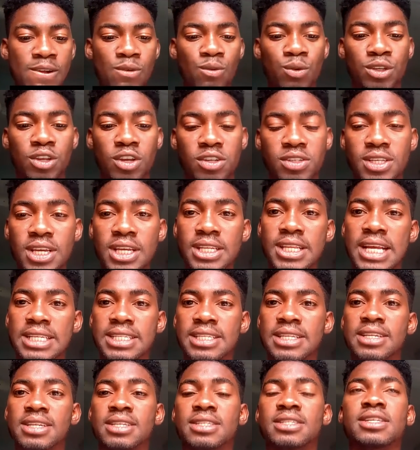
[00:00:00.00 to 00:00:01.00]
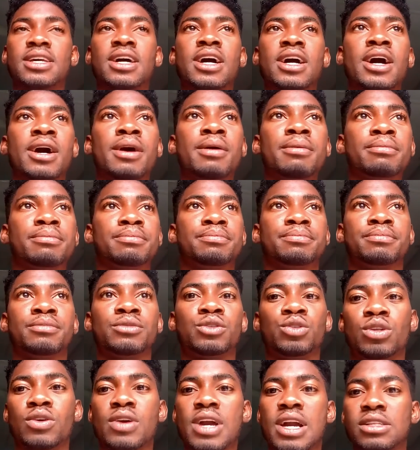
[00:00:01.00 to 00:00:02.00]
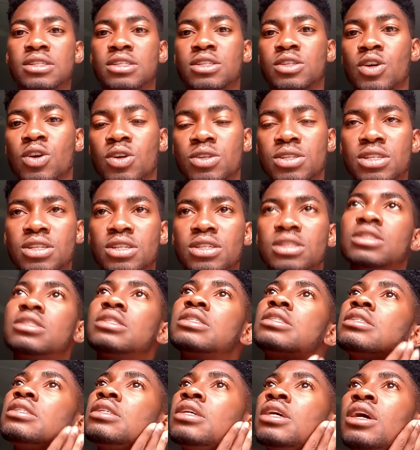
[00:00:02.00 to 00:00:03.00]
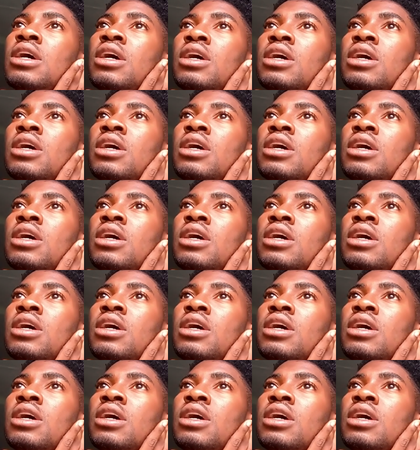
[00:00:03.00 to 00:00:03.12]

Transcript: We just say it as it is. Today we are discussing